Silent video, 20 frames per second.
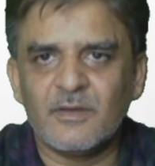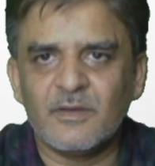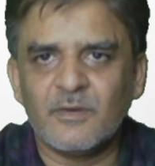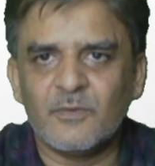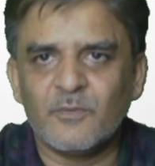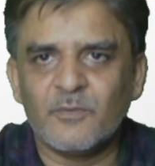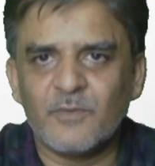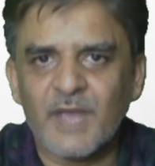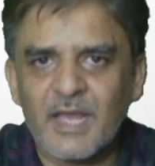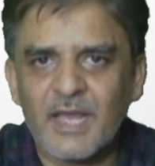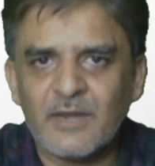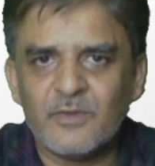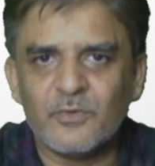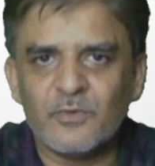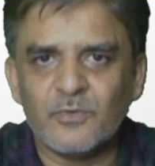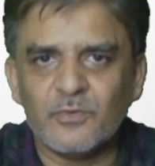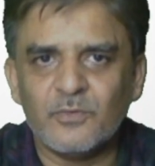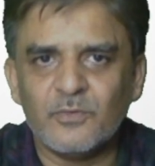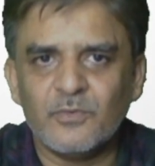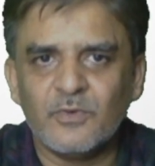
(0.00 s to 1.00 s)

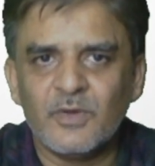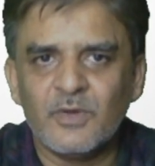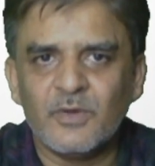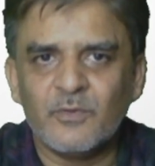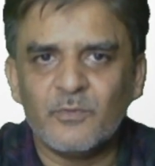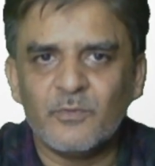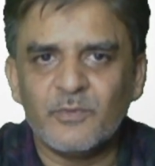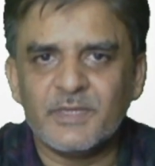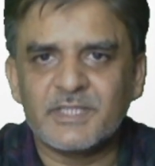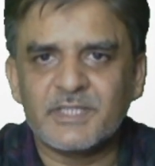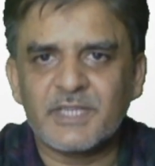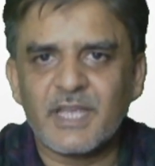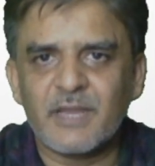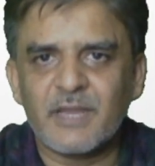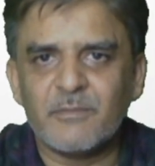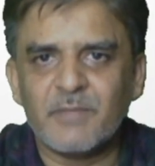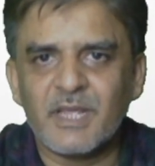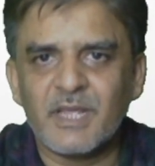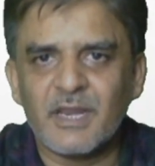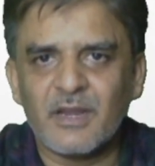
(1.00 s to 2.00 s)
value which
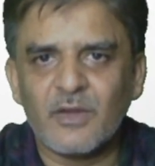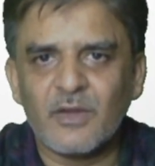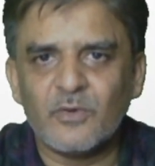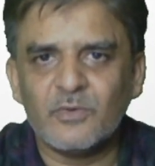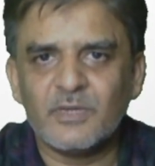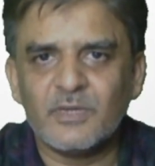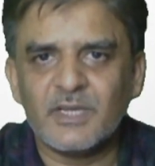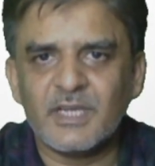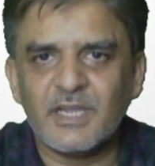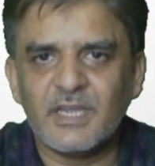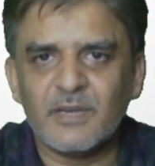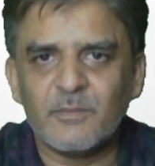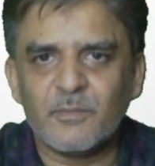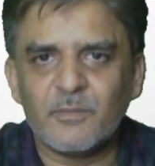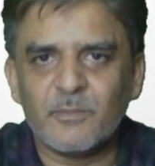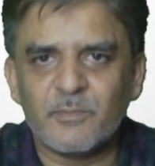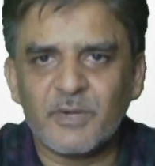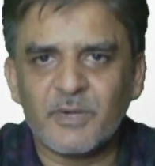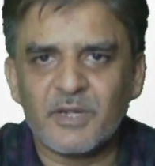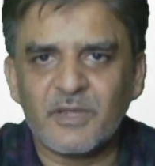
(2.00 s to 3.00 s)
can be allowed
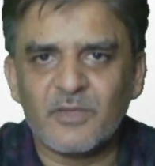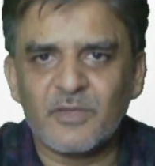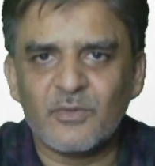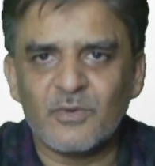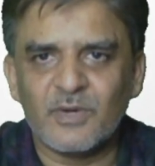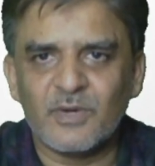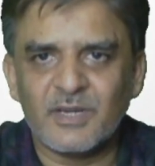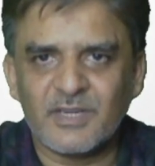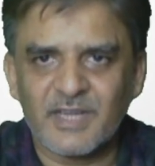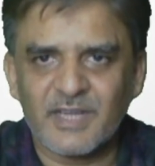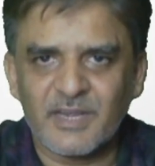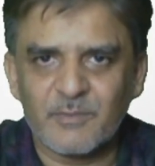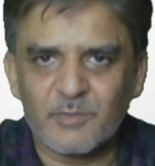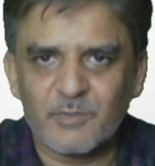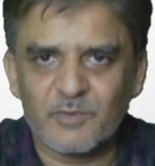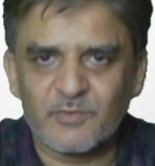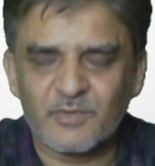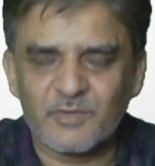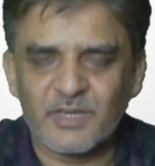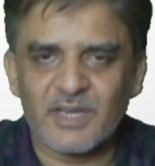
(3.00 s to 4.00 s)
in particular type
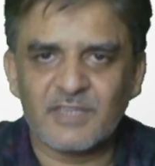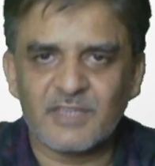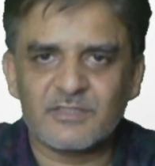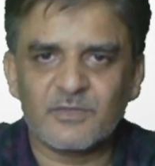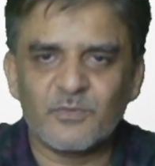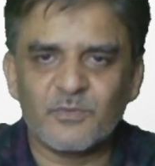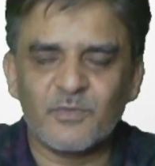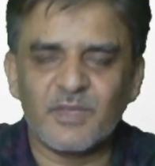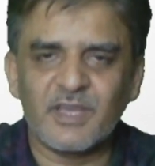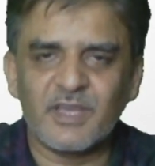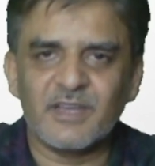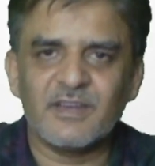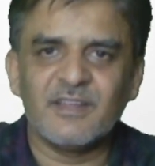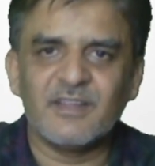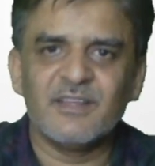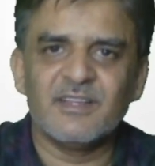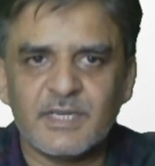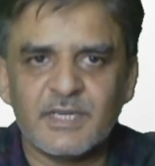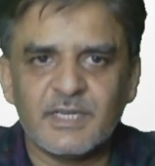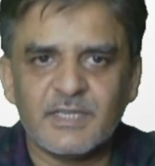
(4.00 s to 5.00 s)
of task where
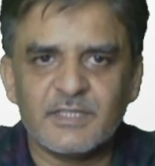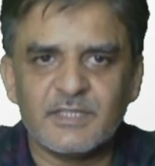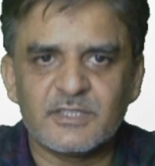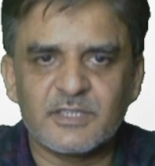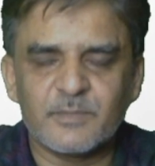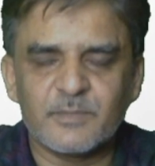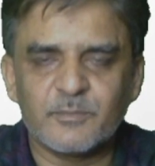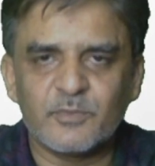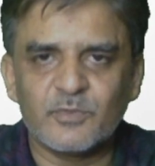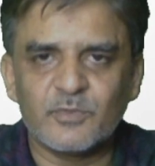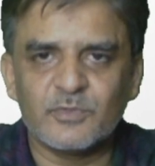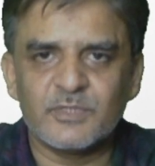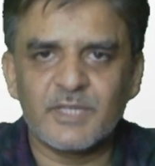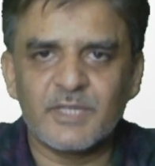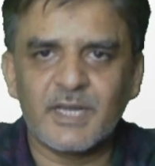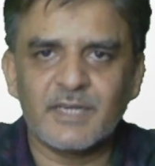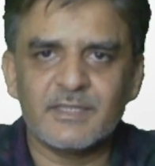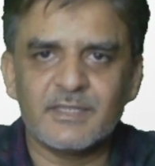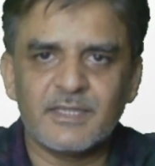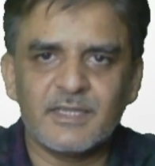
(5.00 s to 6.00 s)
it is supposed
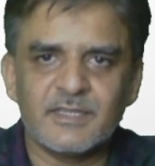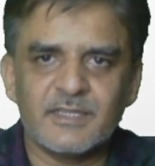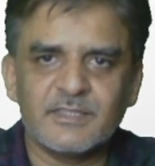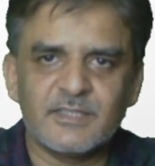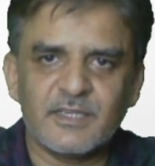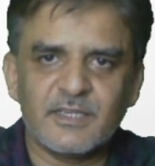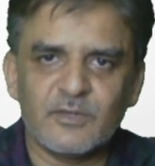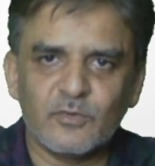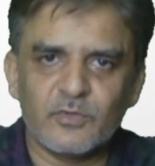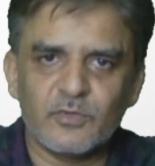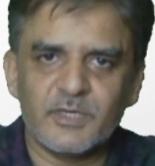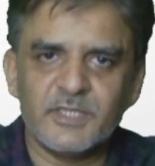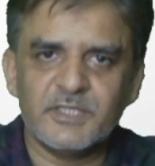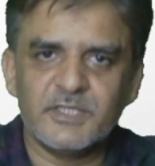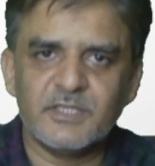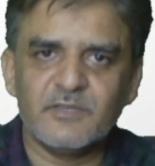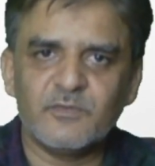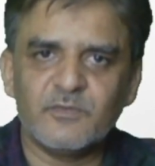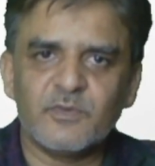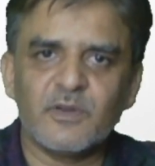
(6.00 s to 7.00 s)
that there is an
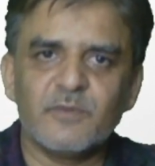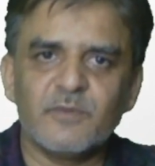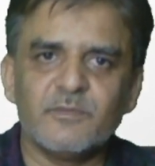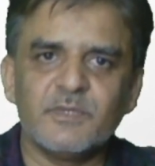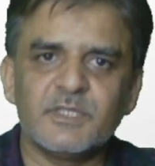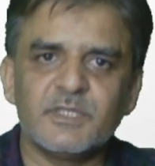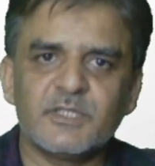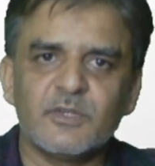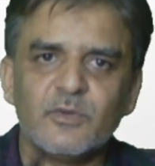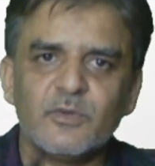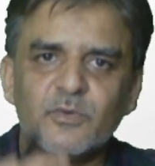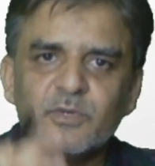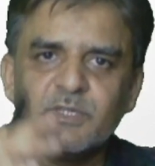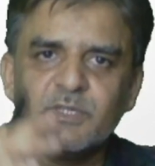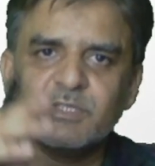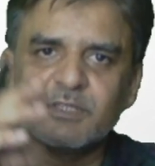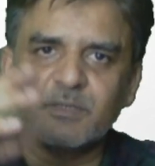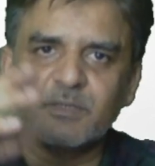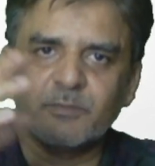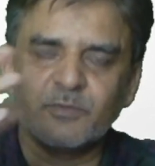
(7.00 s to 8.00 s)
origin from which load
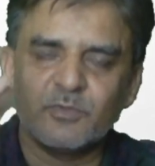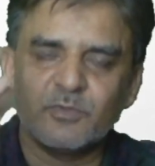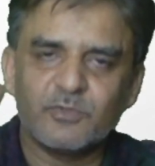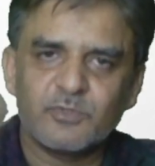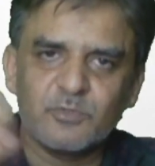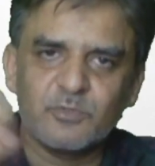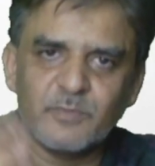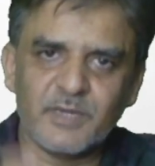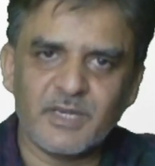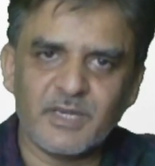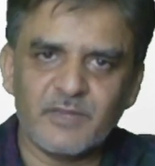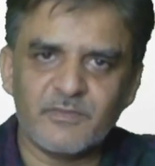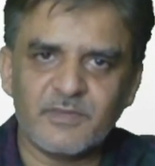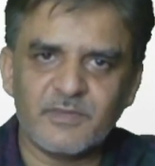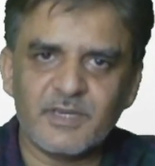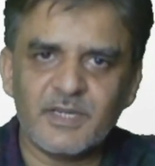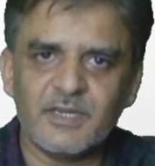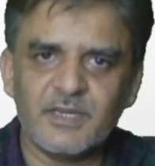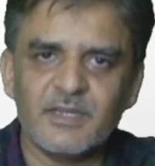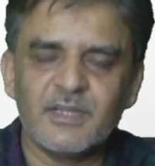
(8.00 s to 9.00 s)
is supposed to be
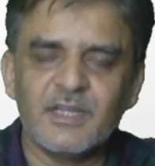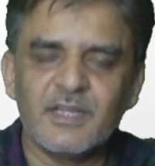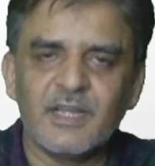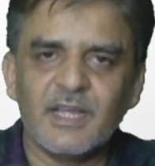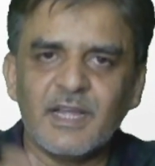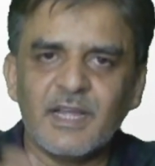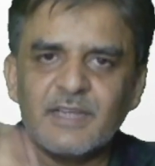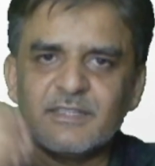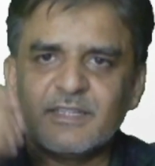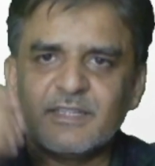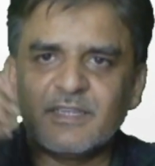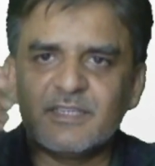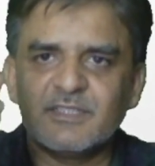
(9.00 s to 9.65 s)
lifted, and there